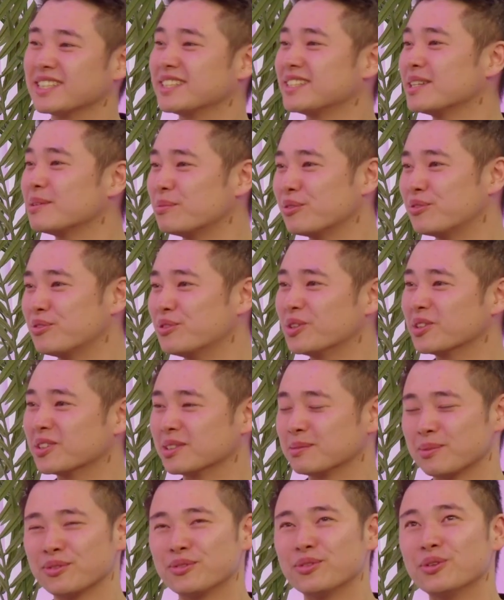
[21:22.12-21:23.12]
it did before.
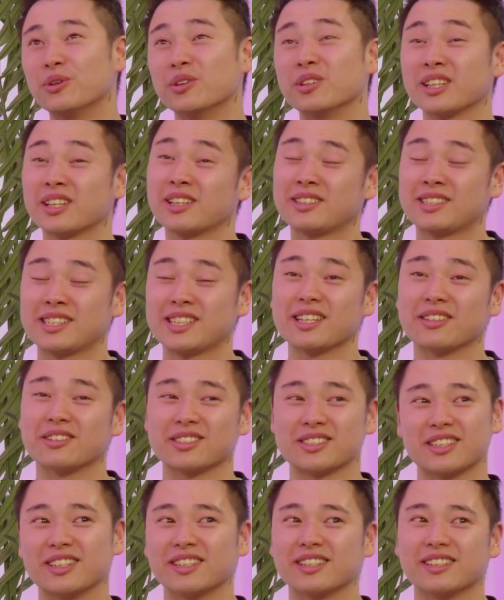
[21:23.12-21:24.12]
Because before you could say it
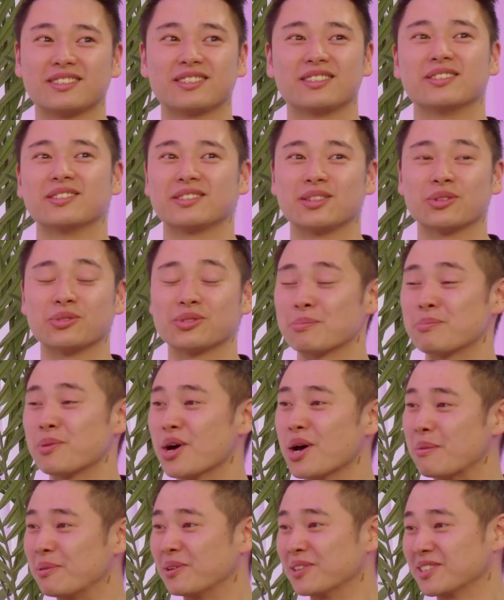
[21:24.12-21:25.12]
was like there was a
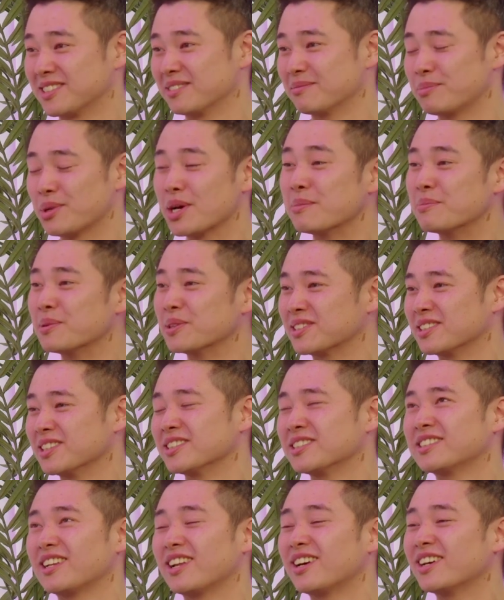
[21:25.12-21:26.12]

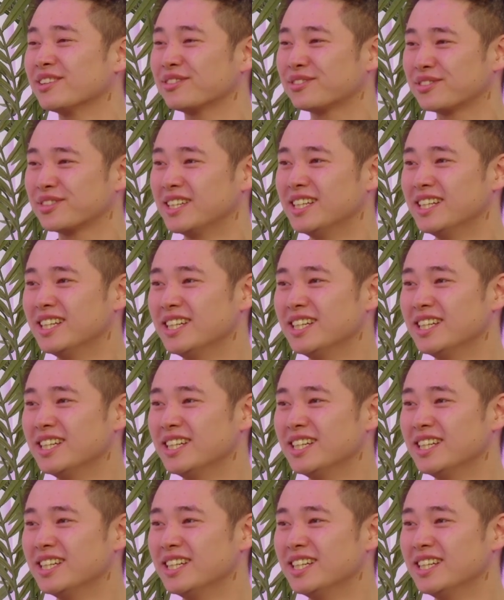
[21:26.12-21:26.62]
purposeless life